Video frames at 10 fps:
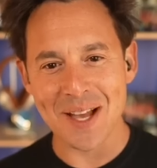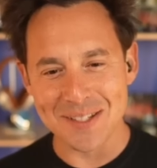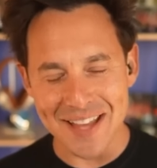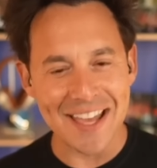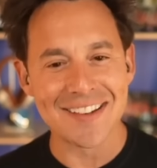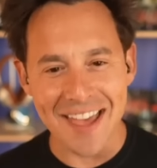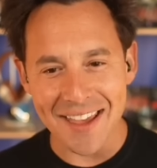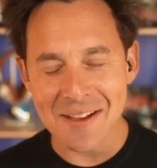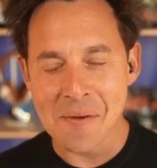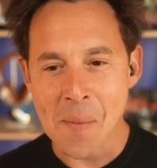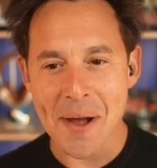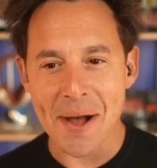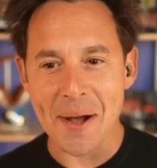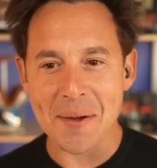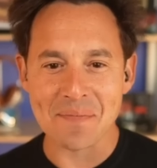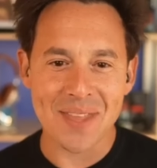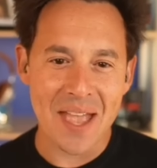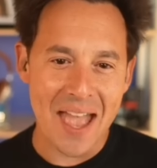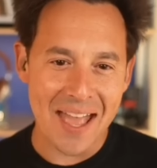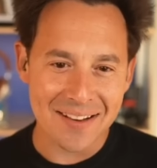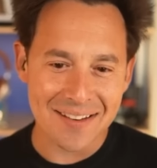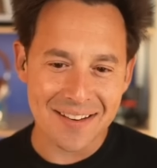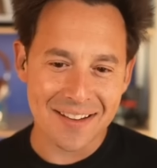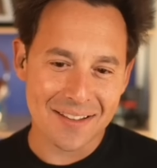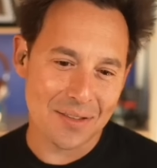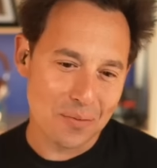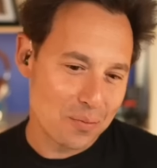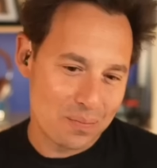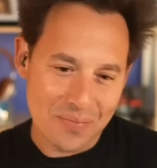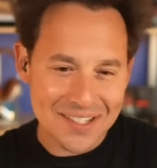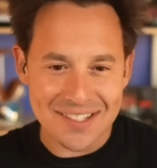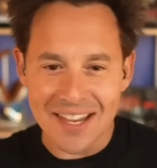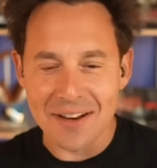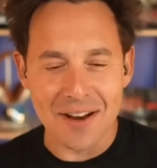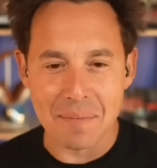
day to day. And this is it.